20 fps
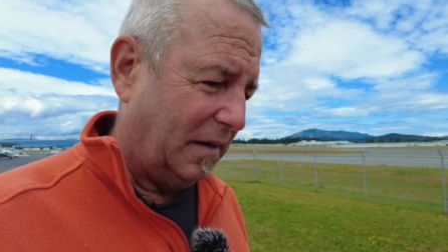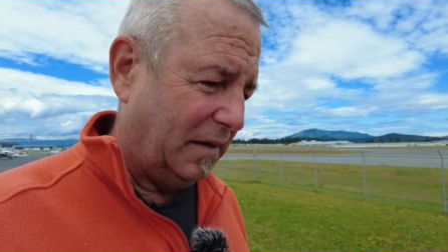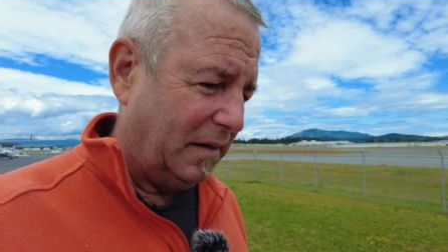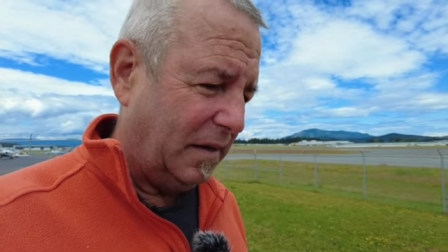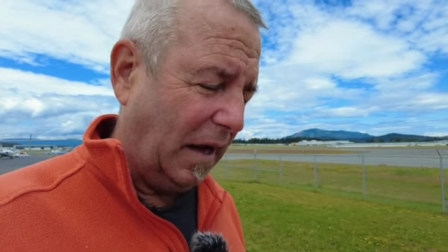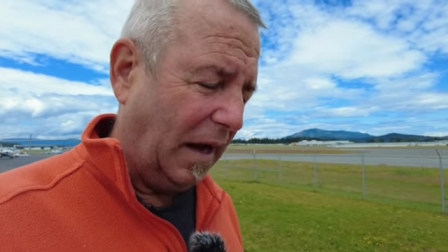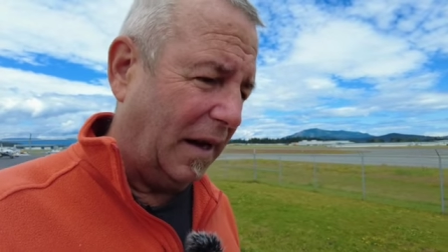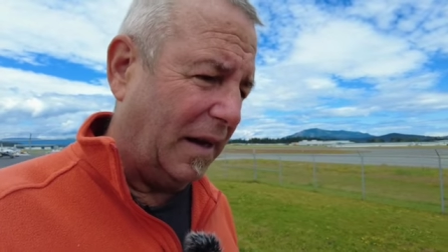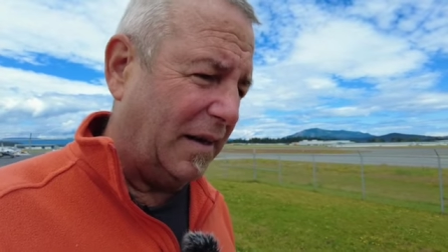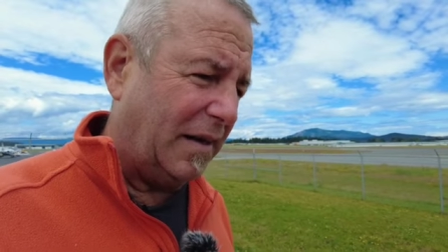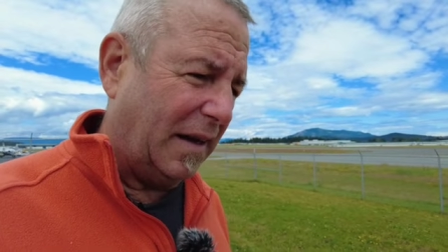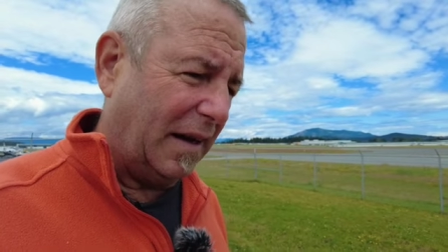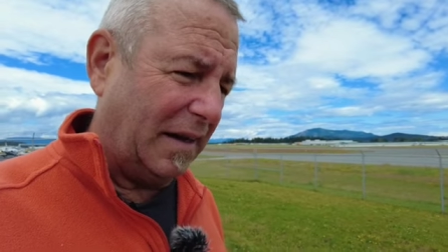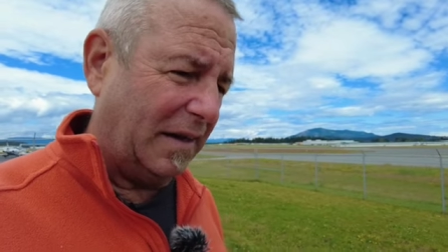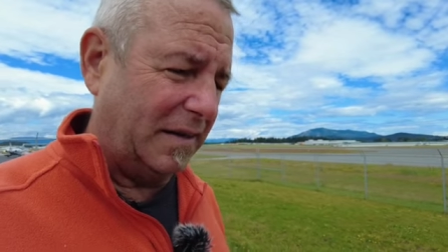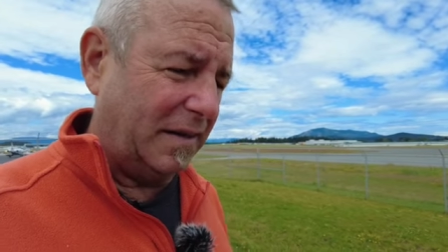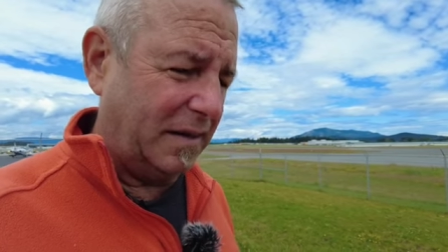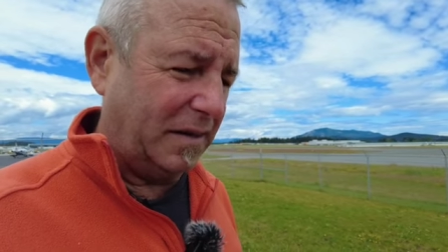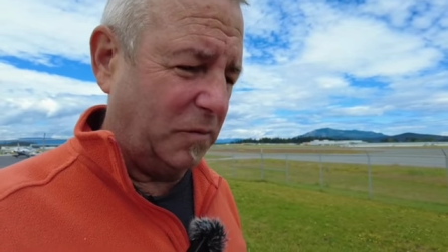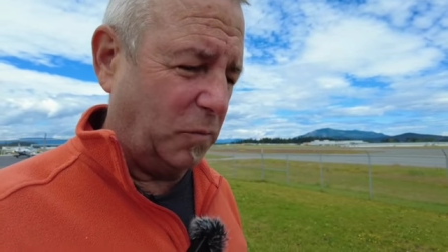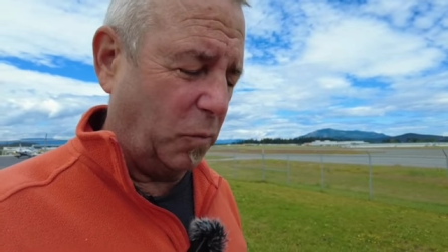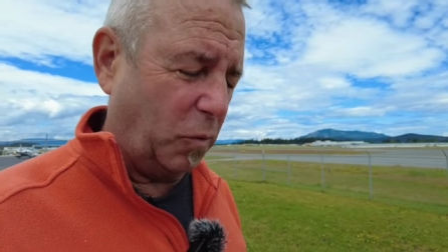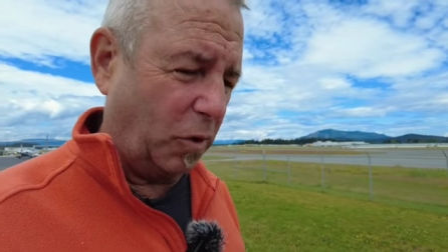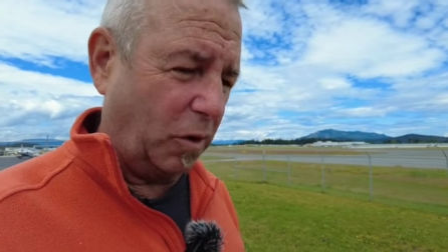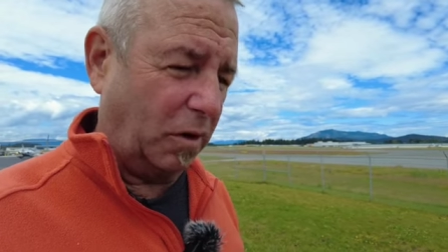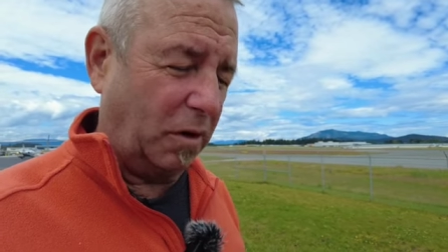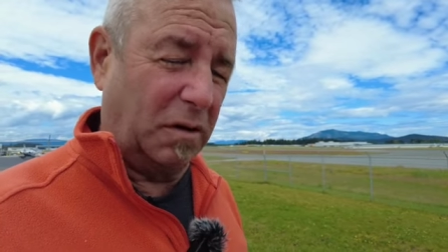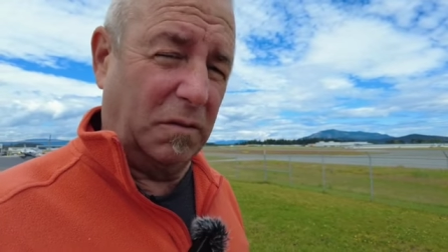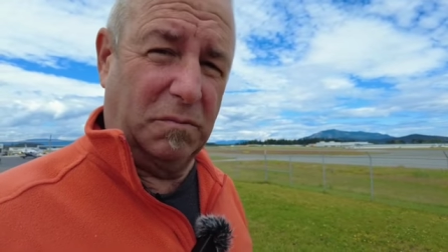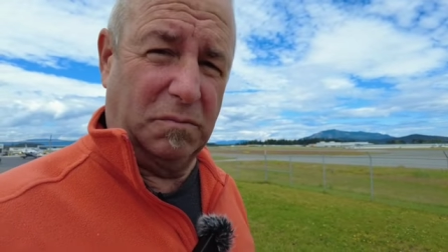the iodine didn't
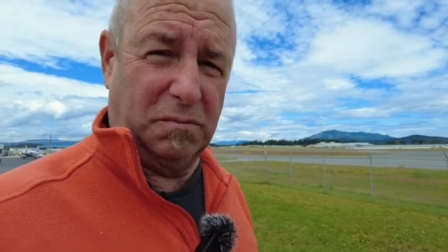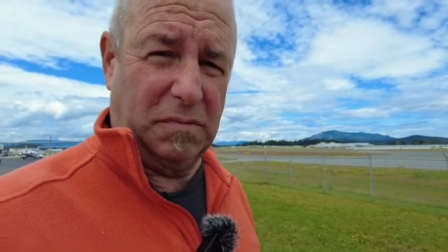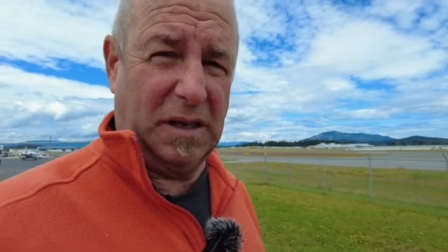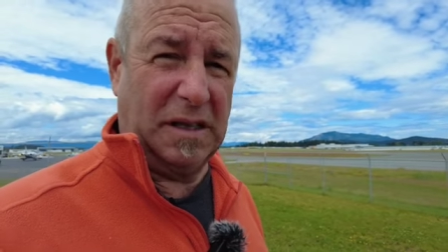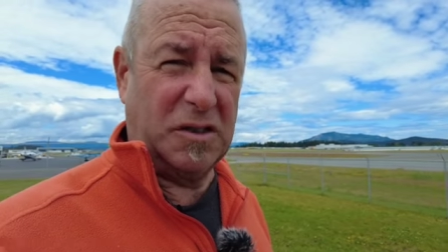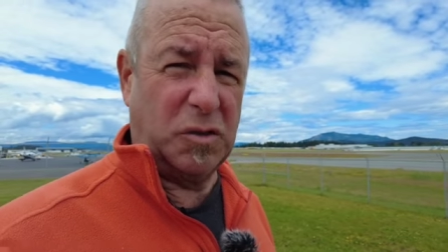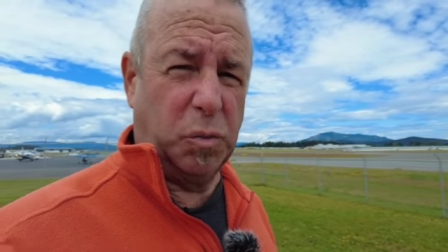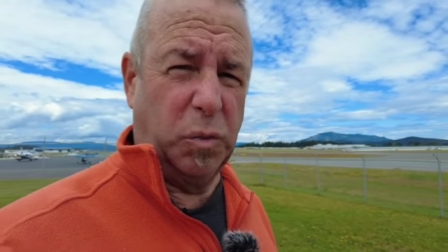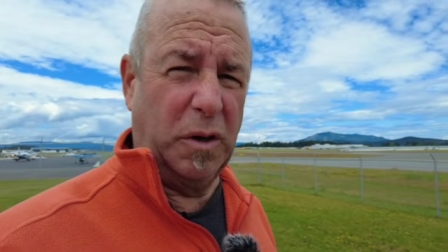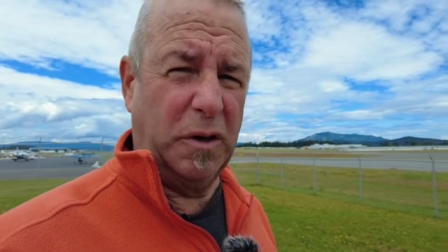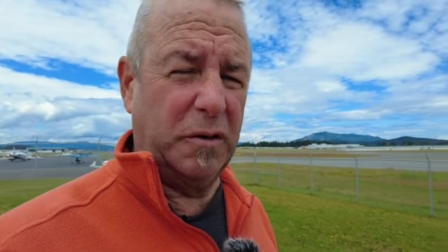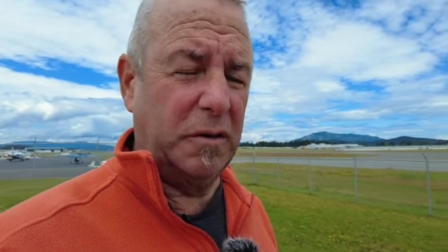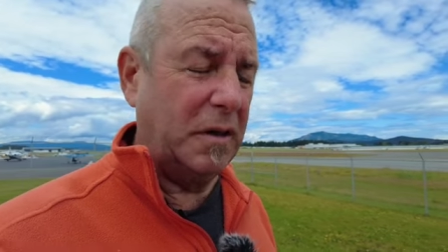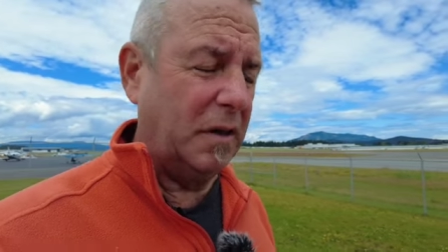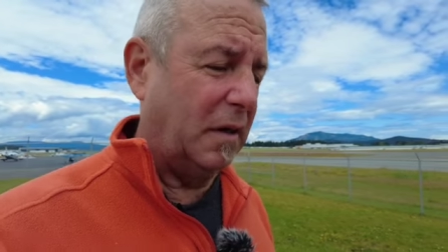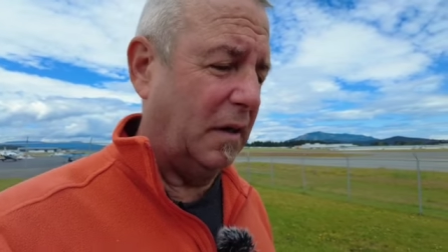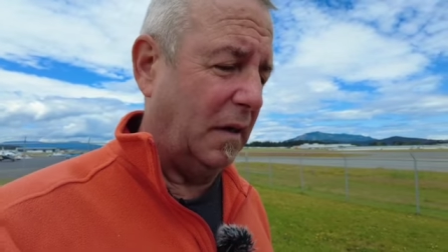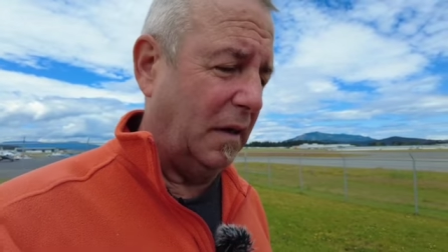work. That's weird.